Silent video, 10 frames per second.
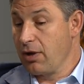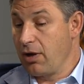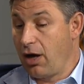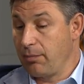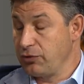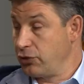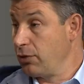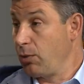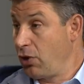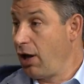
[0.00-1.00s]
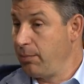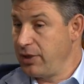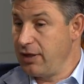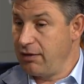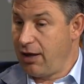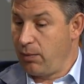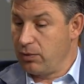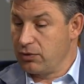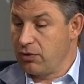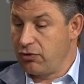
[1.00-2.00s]
um, durable company that
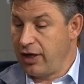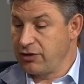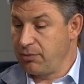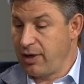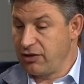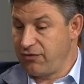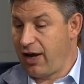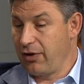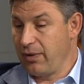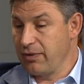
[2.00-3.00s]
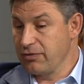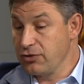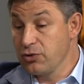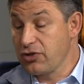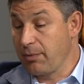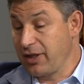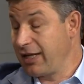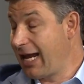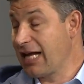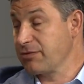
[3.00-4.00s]
will create tremendous value and do something
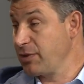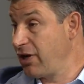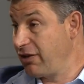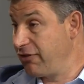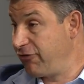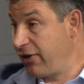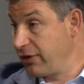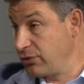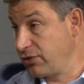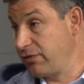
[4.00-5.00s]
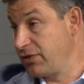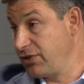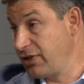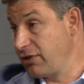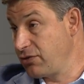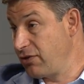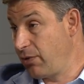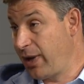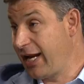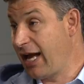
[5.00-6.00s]
that hasn't been done in the financial services industry the
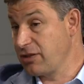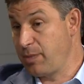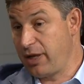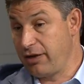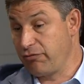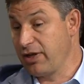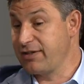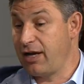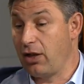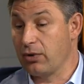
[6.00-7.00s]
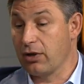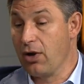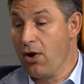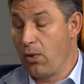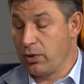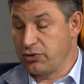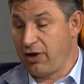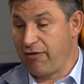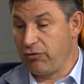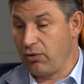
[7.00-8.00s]
way it has been in retail or, or
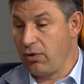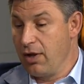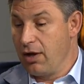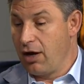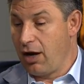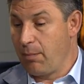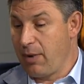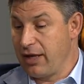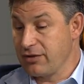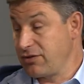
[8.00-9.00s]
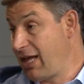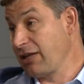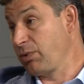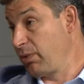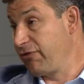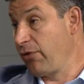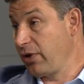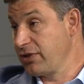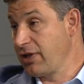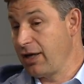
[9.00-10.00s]
travel, um, and that's what we're
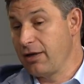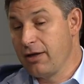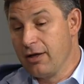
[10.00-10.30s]
focused on.